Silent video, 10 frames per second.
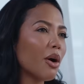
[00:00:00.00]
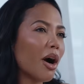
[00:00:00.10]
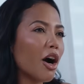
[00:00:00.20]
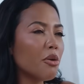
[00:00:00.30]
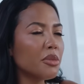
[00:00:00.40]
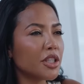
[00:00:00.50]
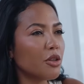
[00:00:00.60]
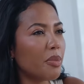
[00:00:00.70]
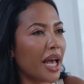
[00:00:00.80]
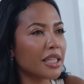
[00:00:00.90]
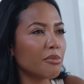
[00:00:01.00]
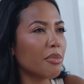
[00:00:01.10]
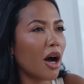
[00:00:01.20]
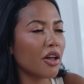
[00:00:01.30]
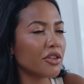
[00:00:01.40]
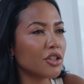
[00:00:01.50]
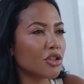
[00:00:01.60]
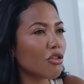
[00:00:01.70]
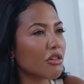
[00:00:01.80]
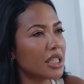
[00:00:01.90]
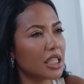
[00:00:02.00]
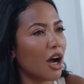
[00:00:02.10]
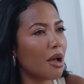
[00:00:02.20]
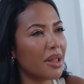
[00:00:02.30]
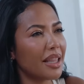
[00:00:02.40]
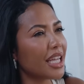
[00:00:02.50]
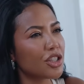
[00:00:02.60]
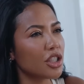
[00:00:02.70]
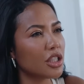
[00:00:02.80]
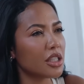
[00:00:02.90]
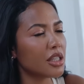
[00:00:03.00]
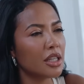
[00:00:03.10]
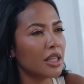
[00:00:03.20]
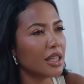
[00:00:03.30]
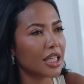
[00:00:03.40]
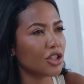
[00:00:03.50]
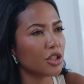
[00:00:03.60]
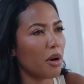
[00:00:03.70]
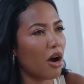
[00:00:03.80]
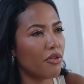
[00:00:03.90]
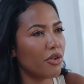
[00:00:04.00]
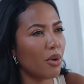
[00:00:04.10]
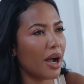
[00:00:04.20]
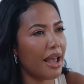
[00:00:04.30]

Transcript: home and do bed and bath and story time. That's just part of who I